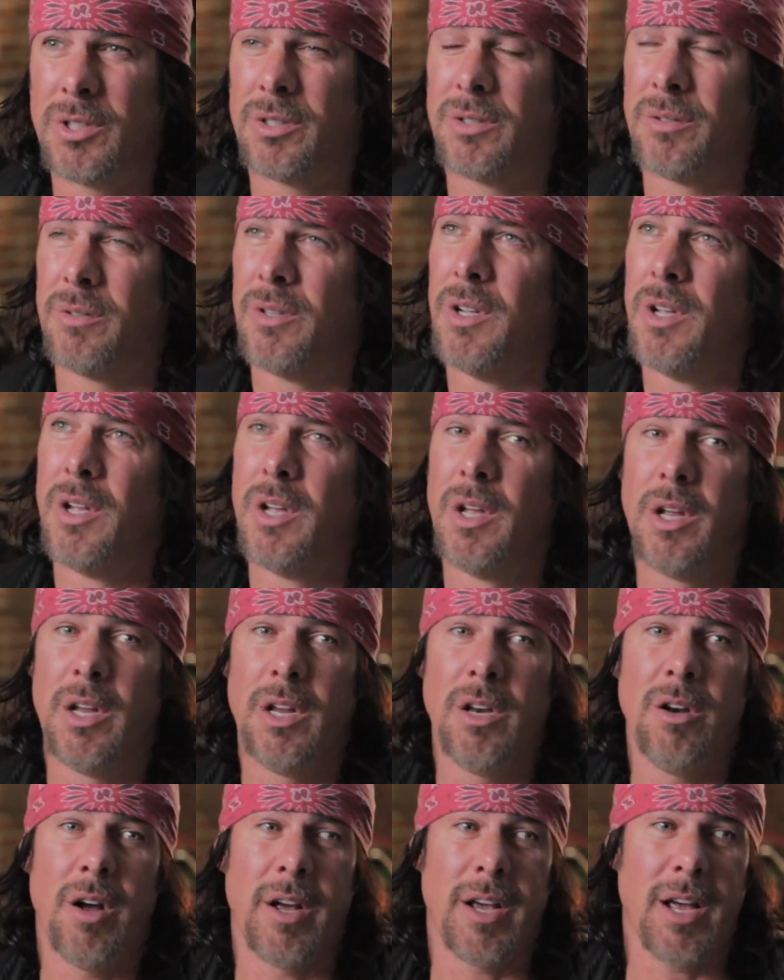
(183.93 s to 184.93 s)
just,
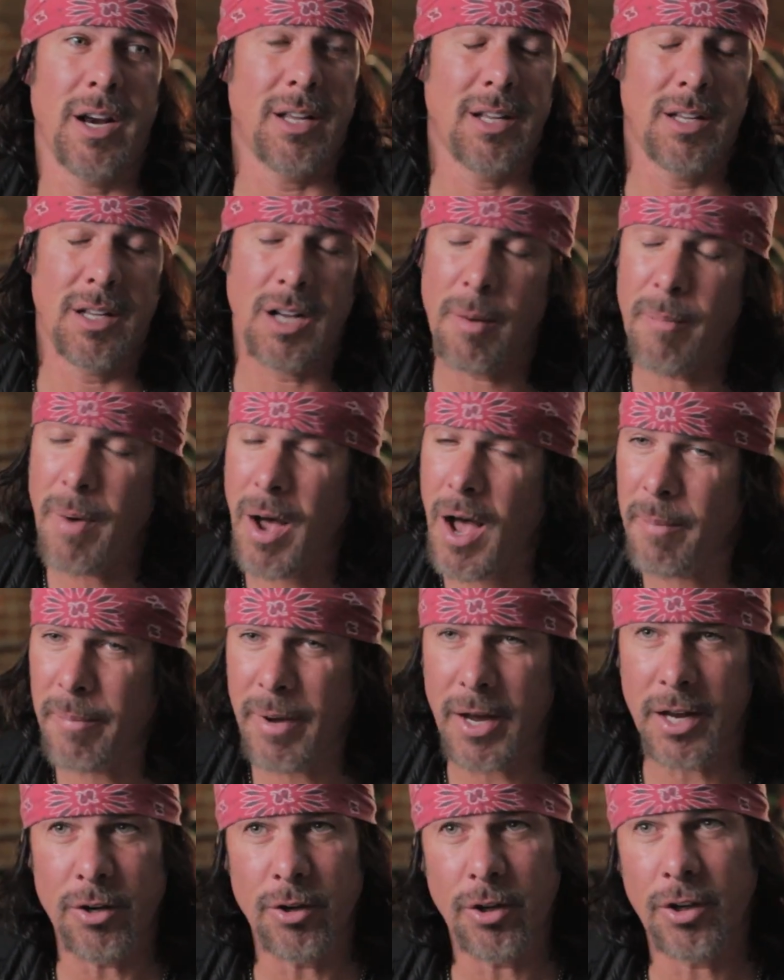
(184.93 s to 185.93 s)
you know, I got, come on
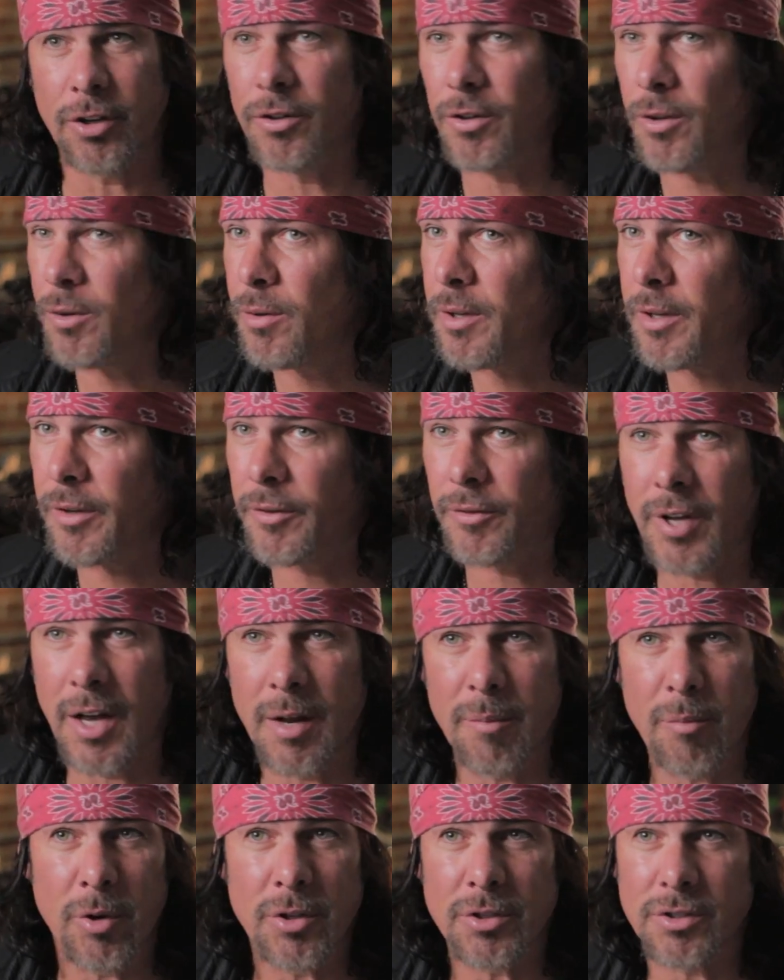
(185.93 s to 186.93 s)
man, you can do this,
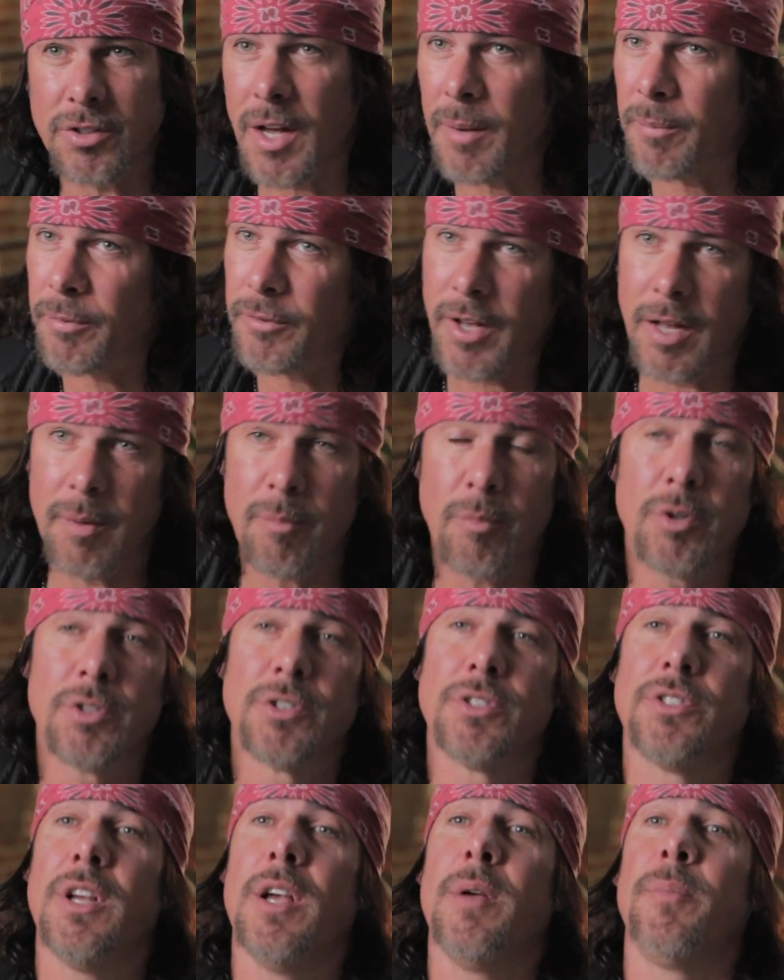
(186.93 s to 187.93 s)
10 more steps, 10 more
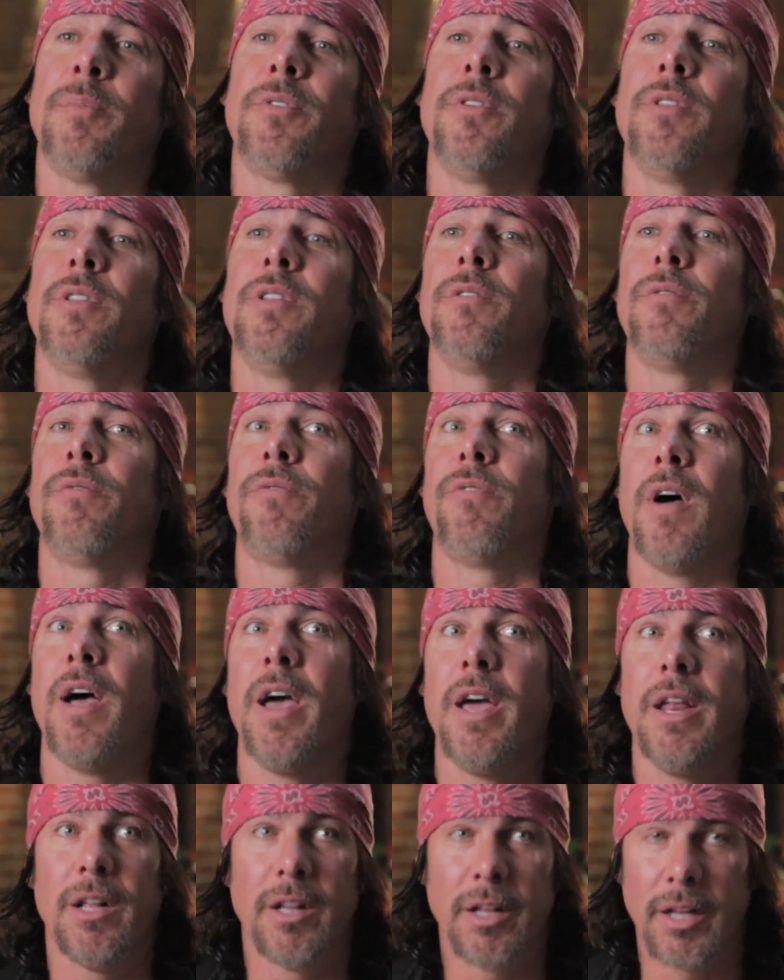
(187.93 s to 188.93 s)
steps. And then
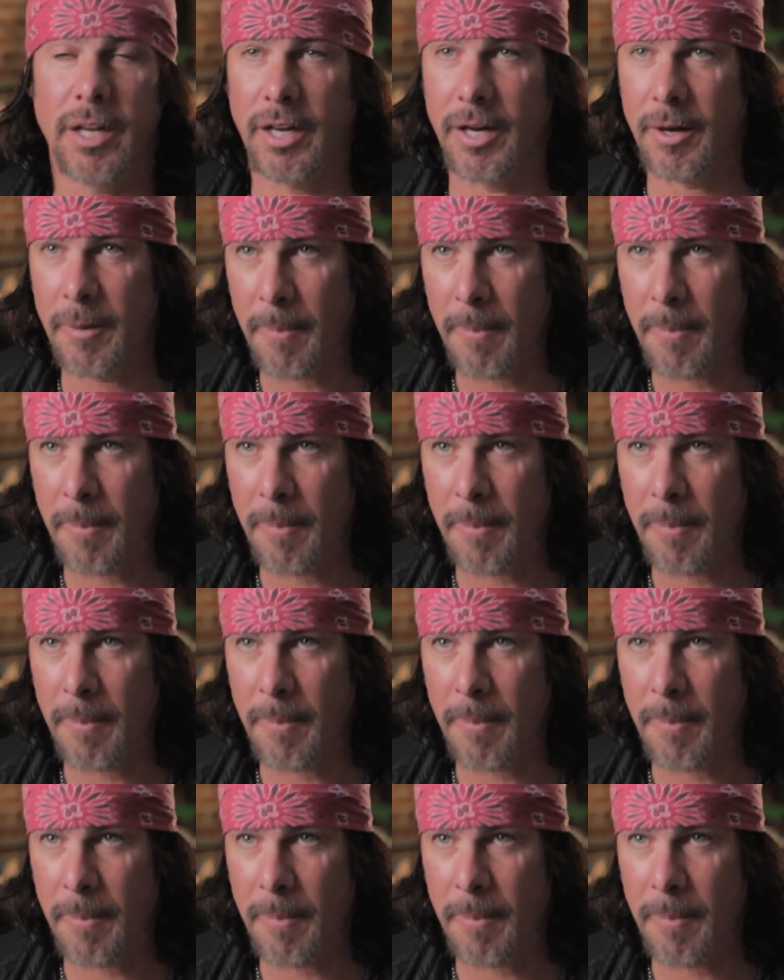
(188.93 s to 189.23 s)
finally,